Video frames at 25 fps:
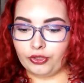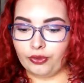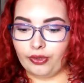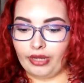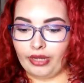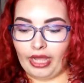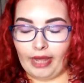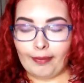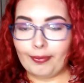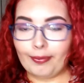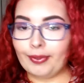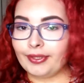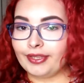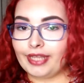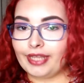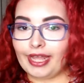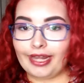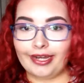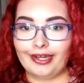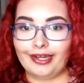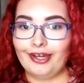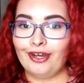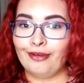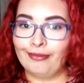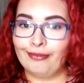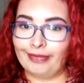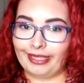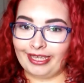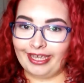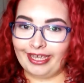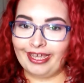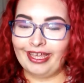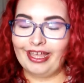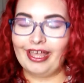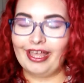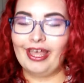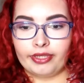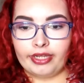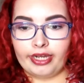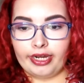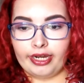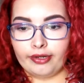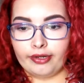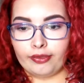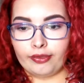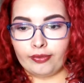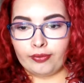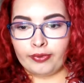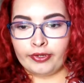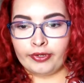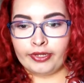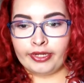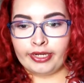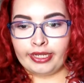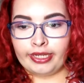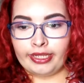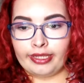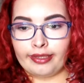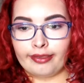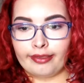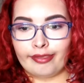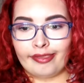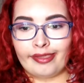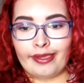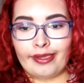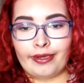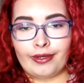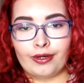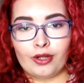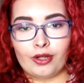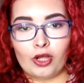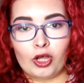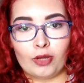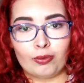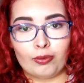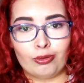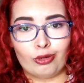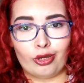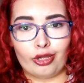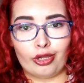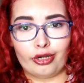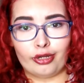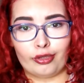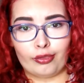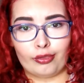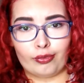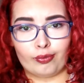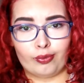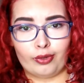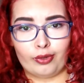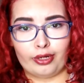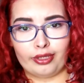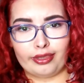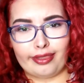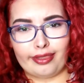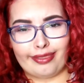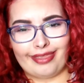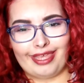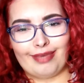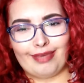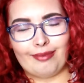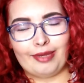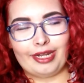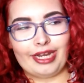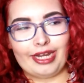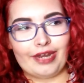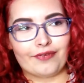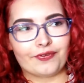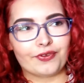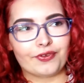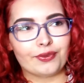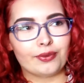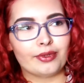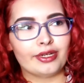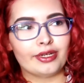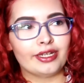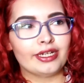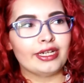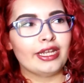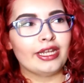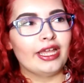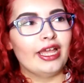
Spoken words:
do not put that near me. The next one is that all products work the same on everyone.